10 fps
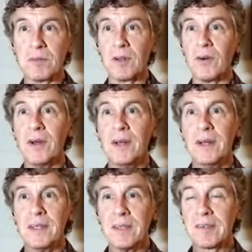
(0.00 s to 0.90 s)
So
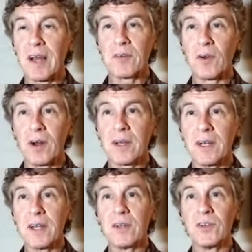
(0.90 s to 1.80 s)
these guys were all
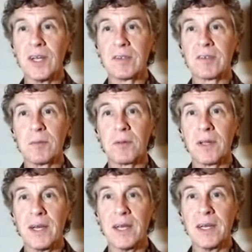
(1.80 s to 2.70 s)
going to get a chance to
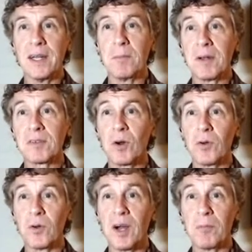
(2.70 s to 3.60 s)
play in a
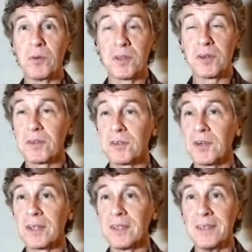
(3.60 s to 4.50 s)
Moscone Cup with Earl
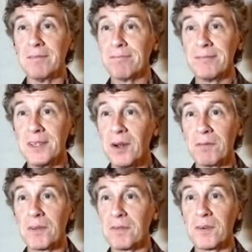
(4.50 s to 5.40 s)
Strickland,
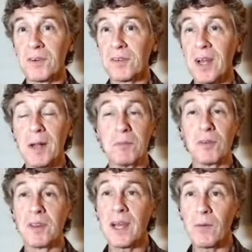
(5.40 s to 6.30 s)
for the first time.
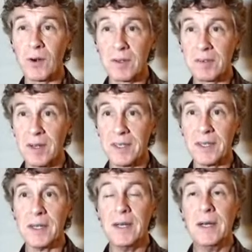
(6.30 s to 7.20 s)
So they were
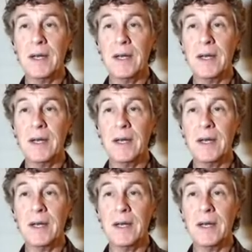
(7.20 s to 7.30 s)
excited.